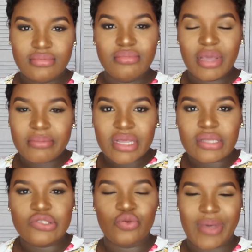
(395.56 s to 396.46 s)

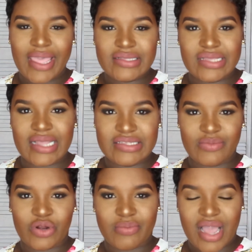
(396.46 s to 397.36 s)
I'm super excited
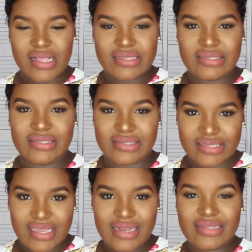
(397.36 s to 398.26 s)
about the box.
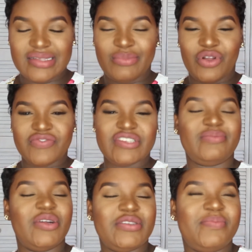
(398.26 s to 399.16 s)
So I love this
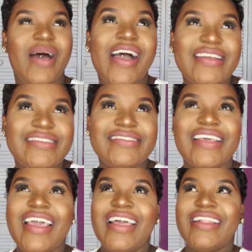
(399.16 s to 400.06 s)
month's box.
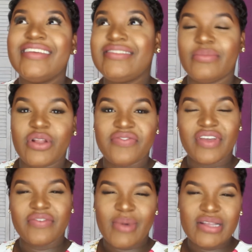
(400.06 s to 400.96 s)
Listen, I love
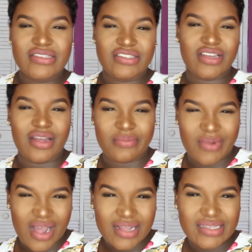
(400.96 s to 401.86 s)
every BoxyCharm
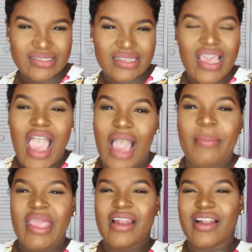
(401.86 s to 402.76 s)
box. I
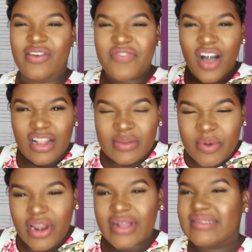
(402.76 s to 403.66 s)
may not love all the
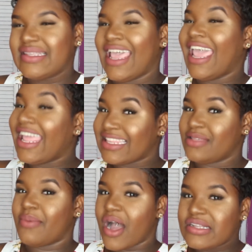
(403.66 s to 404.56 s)
products in
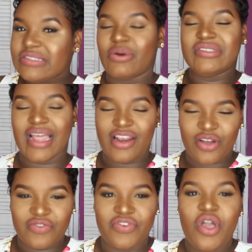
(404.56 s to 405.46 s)
the box, but I
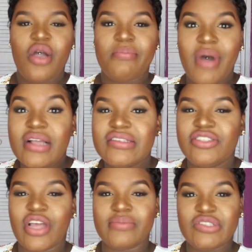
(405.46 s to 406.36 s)
love
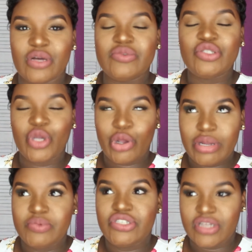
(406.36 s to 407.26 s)
BoxyCharm
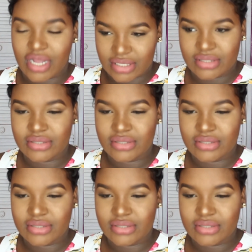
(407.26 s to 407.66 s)
subscription.